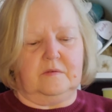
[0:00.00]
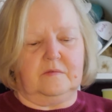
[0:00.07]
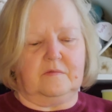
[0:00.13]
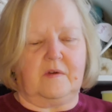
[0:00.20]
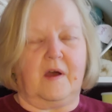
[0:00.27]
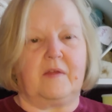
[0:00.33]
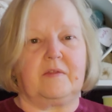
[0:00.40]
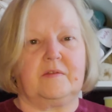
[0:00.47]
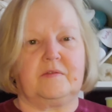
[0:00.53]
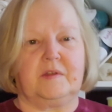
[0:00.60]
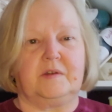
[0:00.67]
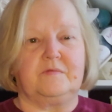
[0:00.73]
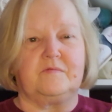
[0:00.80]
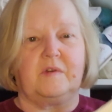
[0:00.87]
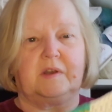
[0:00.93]
rather
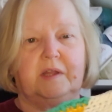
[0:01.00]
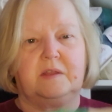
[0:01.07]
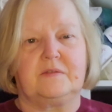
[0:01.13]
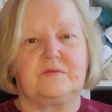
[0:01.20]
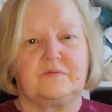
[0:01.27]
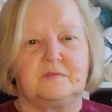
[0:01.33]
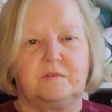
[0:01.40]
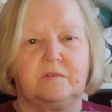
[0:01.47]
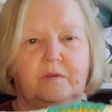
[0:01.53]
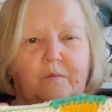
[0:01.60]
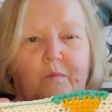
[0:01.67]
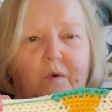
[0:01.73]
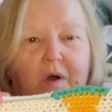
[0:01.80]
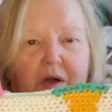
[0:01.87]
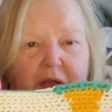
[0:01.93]
than run it through the
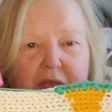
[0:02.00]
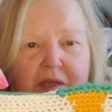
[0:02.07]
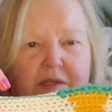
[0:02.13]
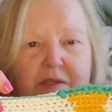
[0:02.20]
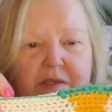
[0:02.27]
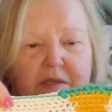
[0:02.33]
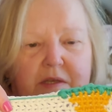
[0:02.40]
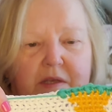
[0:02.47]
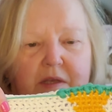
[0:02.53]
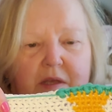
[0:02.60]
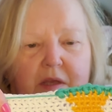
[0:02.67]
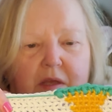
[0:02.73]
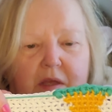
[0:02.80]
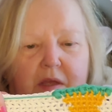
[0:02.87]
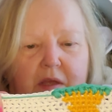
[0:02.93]
white.
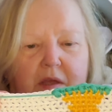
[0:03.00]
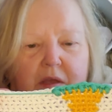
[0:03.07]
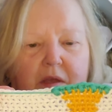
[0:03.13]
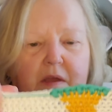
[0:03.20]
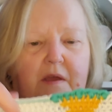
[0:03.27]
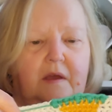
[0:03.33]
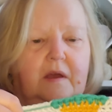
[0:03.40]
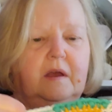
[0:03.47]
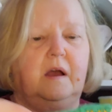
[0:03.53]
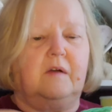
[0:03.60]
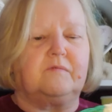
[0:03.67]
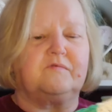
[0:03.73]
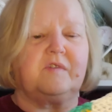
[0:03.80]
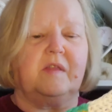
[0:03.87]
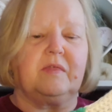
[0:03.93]

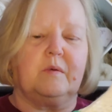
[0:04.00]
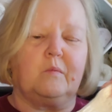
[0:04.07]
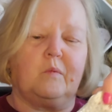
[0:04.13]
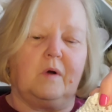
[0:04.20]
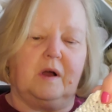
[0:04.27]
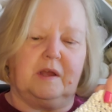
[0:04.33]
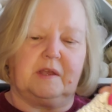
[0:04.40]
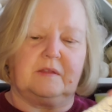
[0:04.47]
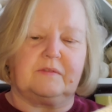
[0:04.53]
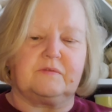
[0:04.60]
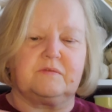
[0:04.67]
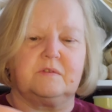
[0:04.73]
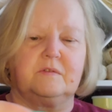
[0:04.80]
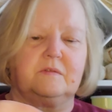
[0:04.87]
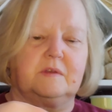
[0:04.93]
I've run the white
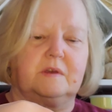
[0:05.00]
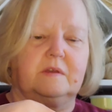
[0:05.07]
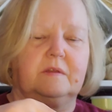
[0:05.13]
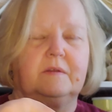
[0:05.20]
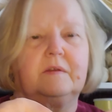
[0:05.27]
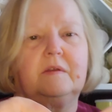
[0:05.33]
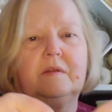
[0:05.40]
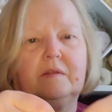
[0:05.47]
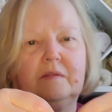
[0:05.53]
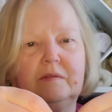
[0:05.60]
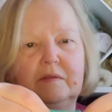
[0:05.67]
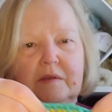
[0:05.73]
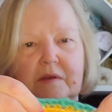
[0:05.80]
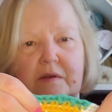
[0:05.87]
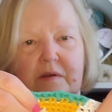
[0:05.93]
through
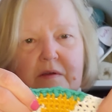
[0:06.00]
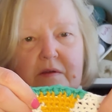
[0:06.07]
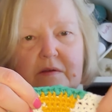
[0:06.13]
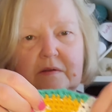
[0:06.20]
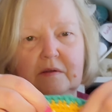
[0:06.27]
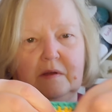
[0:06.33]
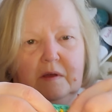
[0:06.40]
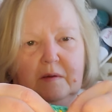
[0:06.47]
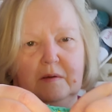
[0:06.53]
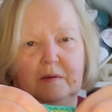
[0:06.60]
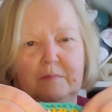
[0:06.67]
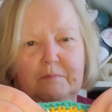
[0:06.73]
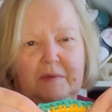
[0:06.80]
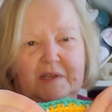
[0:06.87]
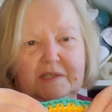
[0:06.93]
the
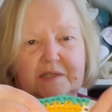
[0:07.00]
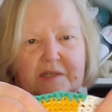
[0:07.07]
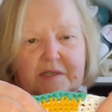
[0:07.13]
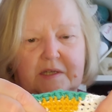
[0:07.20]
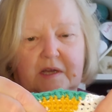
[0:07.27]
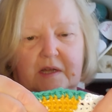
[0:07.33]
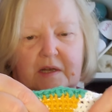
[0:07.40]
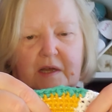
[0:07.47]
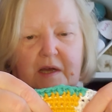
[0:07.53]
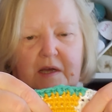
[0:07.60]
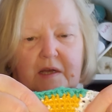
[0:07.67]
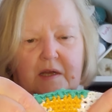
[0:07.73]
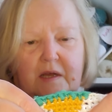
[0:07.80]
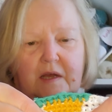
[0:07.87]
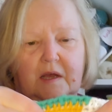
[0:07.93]
mustard colour.
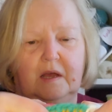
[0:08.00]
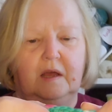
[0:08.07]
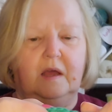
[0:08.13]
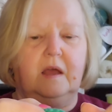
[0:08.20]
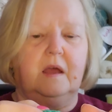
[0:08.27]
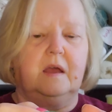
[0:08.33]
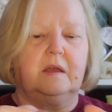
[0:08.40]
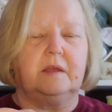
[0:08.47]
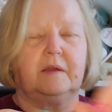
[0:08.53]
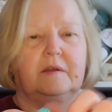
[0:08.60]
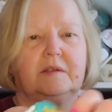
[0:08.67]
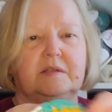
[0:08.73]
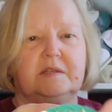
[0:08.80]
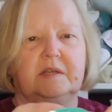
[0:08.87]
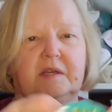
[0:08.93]
You
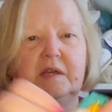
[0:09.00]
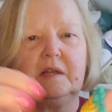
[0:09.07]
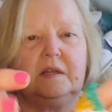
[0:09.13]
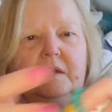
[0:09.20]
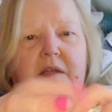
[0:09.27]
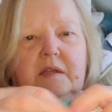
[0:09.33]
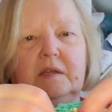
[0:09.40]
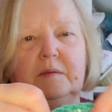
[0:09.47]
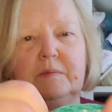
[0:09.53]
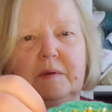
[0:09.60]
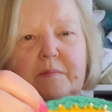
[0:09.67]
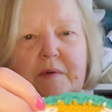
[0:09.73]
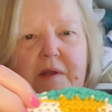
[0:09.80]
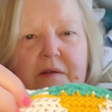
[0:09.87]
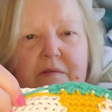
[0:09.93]
can see it a little
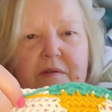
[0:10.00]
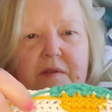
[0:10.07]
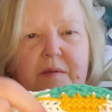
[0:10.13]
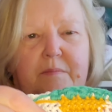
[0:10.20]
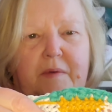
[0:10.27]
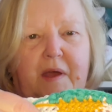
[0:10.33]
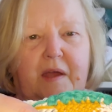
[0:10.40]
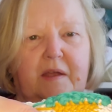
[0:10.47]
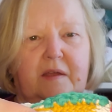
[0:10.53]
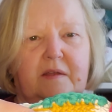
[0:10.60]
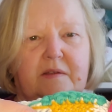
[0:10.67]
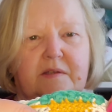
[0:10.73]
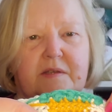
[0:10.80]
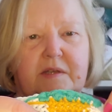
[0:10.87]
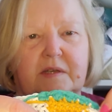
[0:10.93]
bit better on the back. You
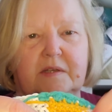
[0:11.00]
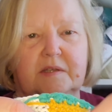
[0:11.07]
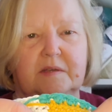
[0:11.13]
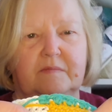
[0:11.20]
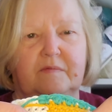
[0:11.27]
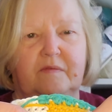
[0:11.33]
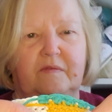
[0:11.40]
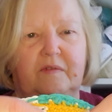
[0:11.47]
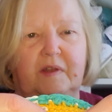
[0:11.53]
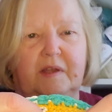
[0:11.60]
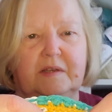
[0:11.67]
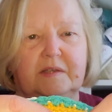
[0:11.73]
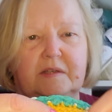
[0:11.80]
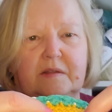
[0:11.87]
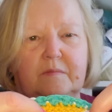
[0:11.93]
can see some
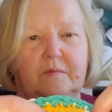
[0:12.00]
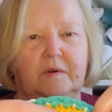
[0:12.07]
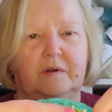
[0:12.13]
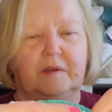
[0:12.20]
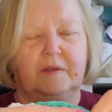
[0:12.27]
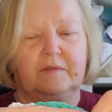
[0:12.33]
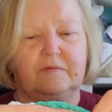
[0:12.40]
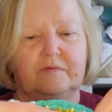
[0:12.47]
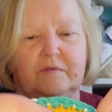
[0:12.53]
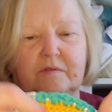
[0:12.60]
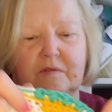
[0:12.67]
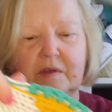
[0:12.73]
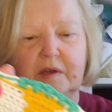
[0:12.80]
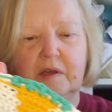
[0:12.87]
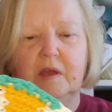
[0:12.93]
flecks of the white through
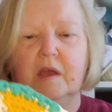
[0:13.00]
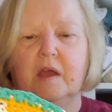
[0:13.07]
the